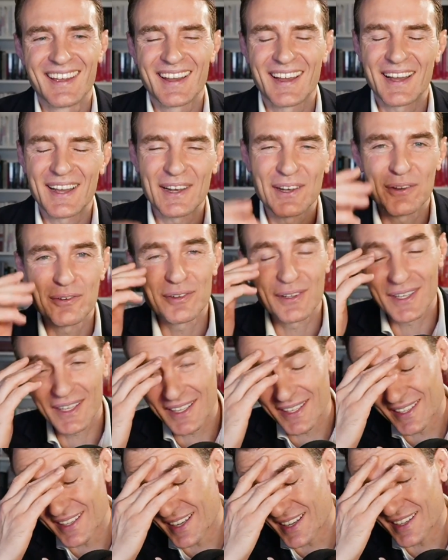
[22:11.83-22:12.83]
I love it,
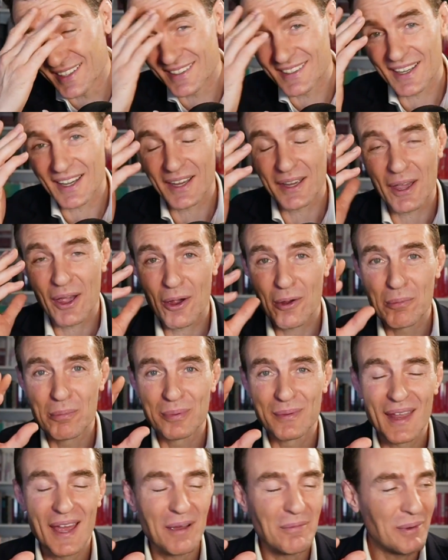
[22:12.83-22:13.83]
Iain, and I
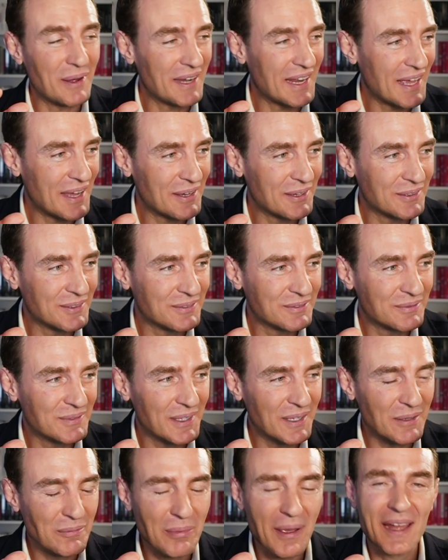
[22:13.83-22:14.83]
hope that by now
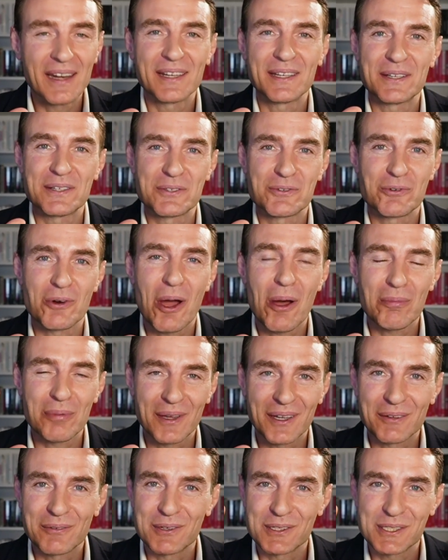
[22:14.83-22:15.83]
the penny is
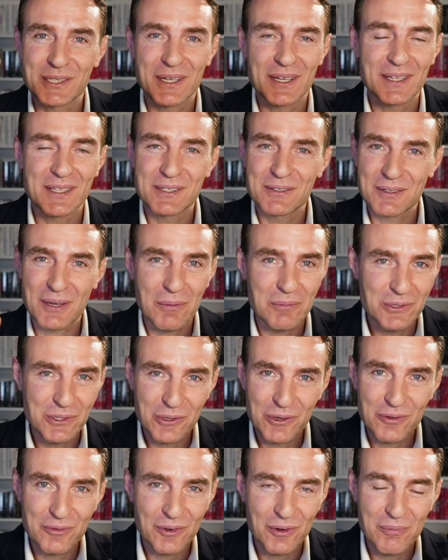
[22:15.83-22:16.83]
dropping, which it is, I'm
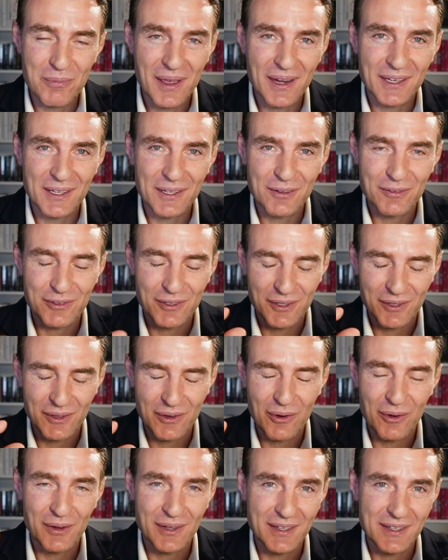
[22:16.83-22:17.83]
sure, for many of
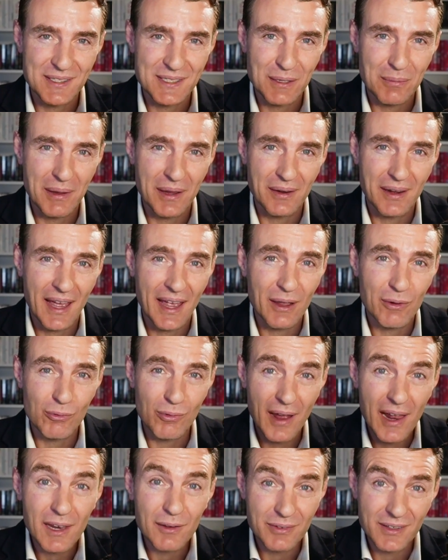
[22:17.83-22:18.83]
our audience about how
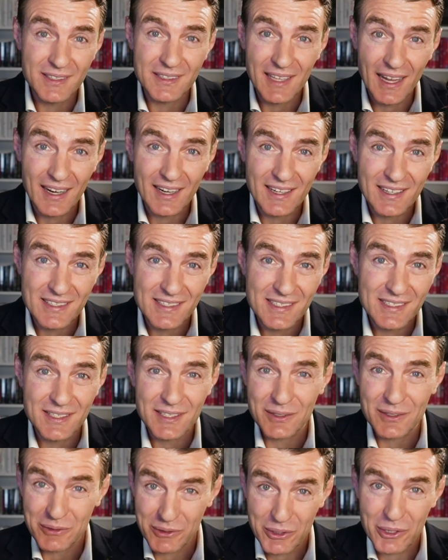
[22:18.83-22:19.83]
relevant that is
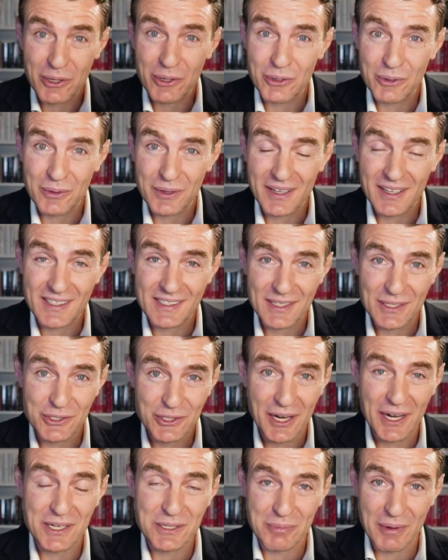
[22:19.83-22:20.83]
to you as a
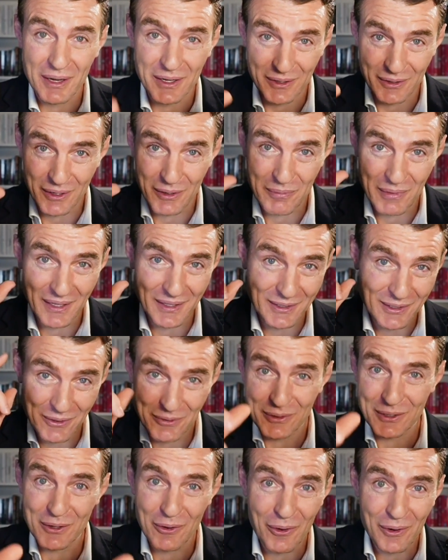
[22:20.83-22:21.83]
change maker. I mean, you,
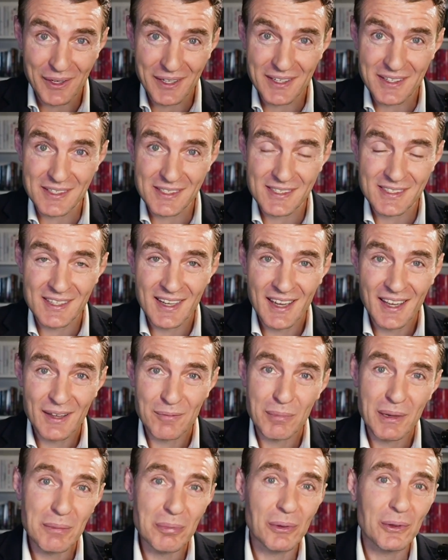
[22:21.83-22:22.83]
the audience,
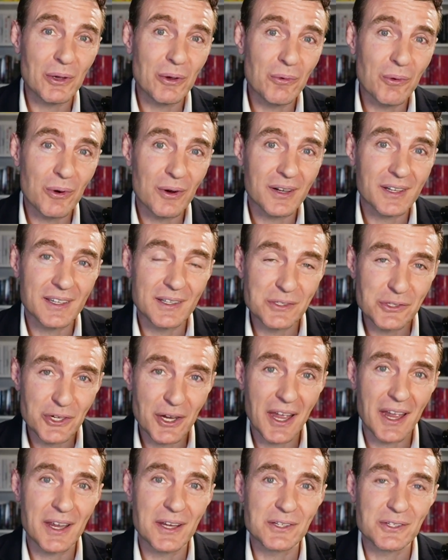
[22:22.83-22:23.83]
people who work in
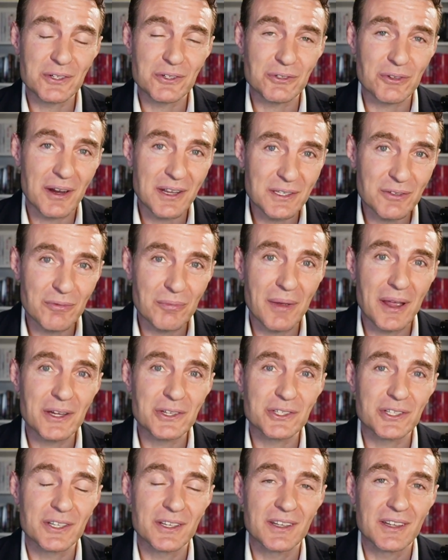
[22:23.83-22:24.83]
change or
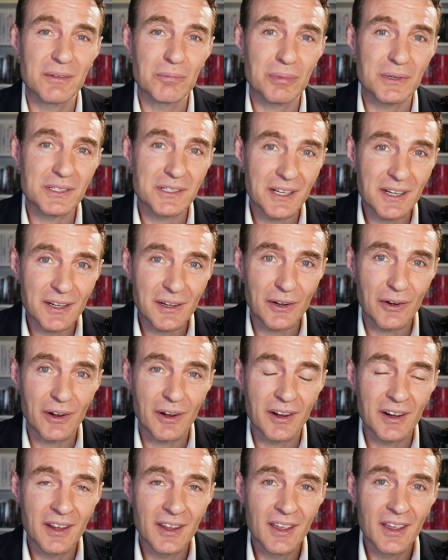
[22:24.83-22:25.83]
transformation in
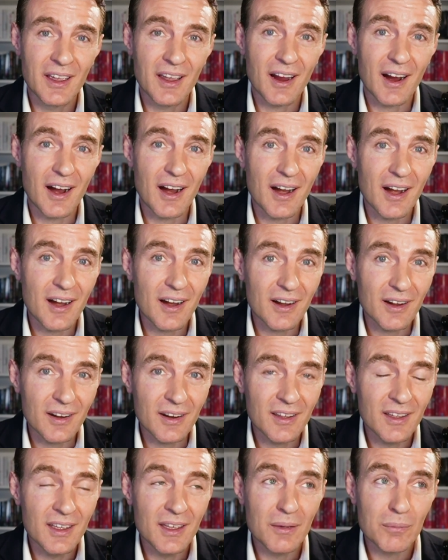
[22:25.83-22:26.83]
particular,
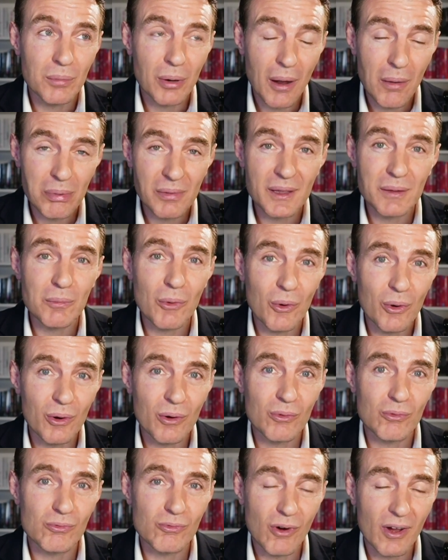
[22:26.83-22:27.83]
are probably
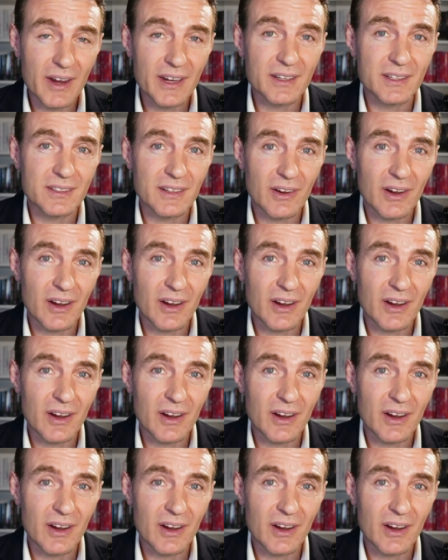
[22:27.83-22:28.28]
more right